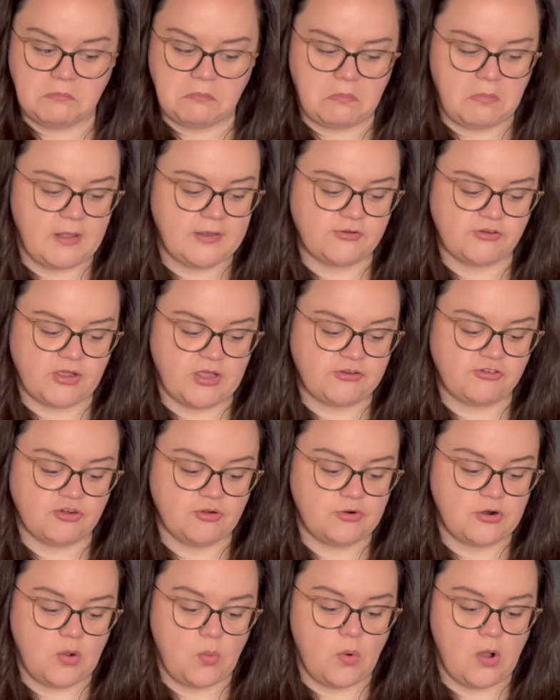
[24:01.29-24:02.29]
I don't
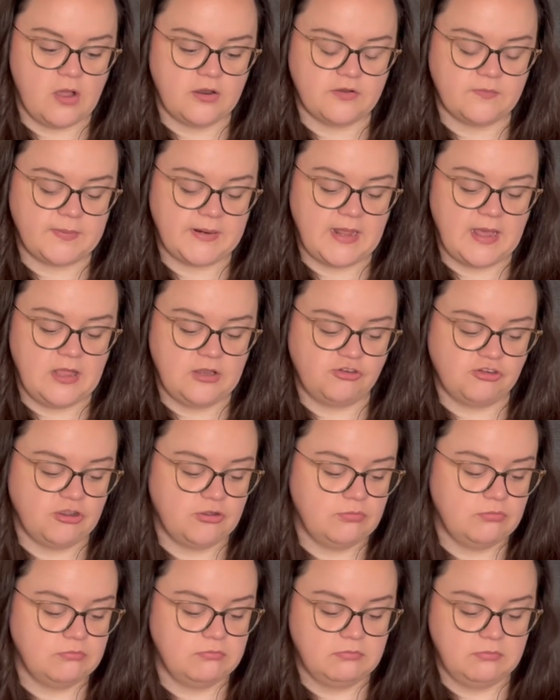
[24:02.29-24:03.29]
know what I'd have been able to do
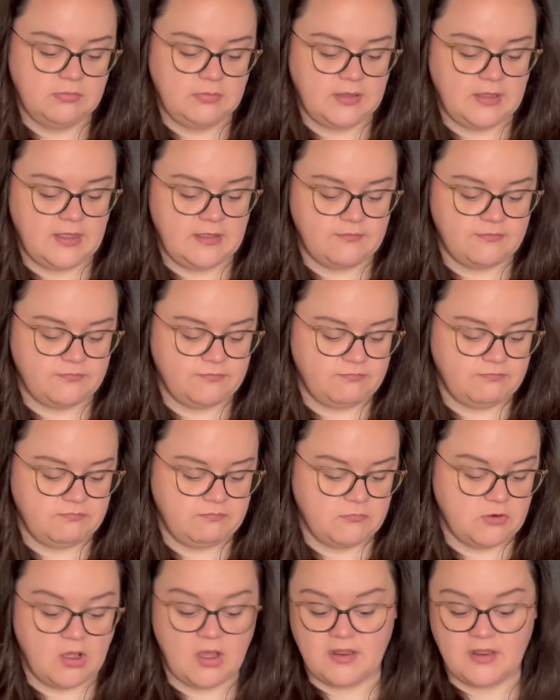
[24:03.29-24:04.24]
if not.